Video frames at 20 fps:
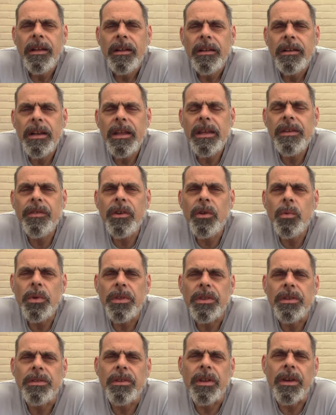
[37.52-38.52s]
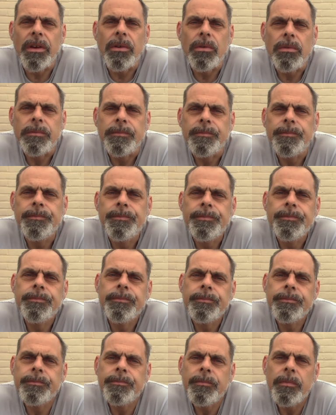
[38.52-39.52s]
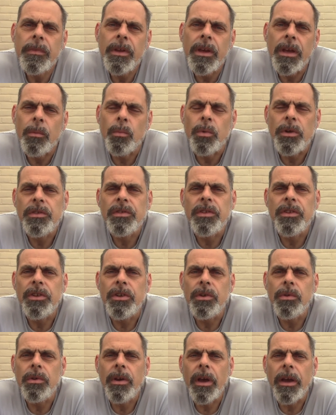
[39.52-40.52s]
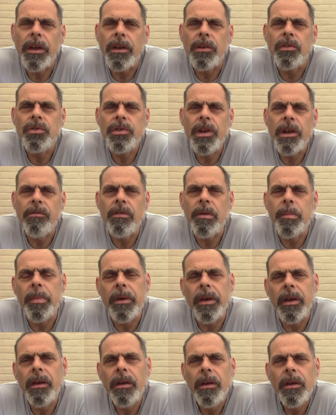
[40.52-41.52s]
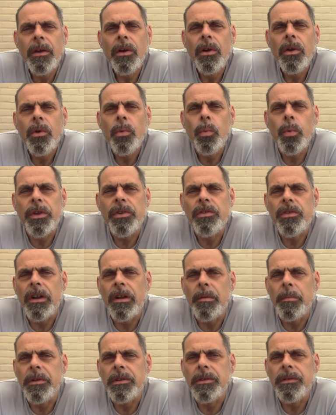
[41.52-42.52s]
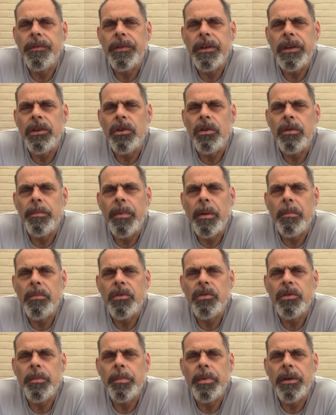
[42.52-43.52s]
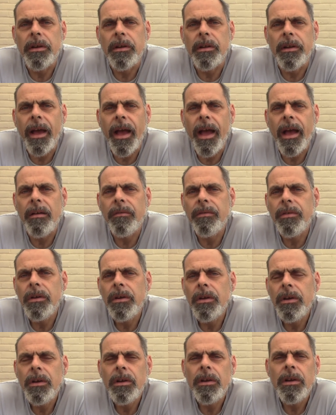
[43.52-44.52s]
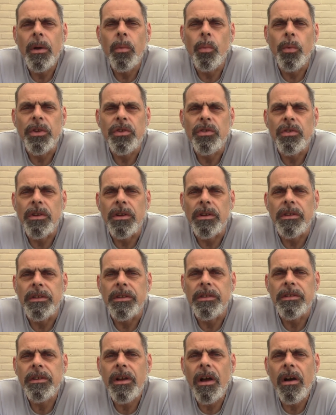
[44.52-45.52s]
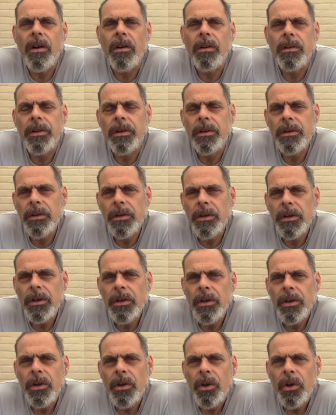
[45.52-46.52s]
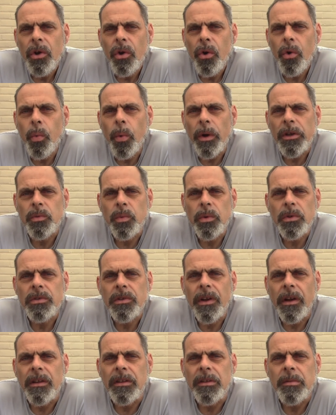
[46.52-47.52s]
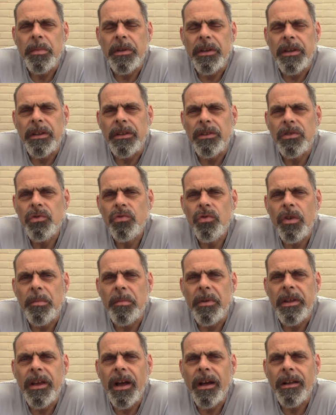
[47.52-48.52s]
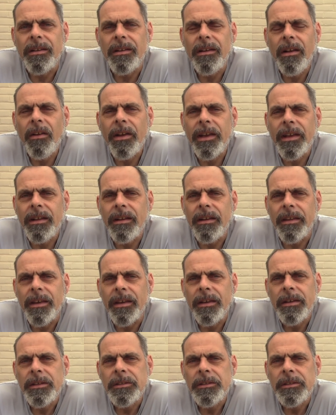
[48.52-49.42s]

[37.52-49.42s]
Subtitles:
Leaving with a deal in which the UK could cherry pick which elements of EU membership it could have and which it could discard always was going to be an extremely unlikely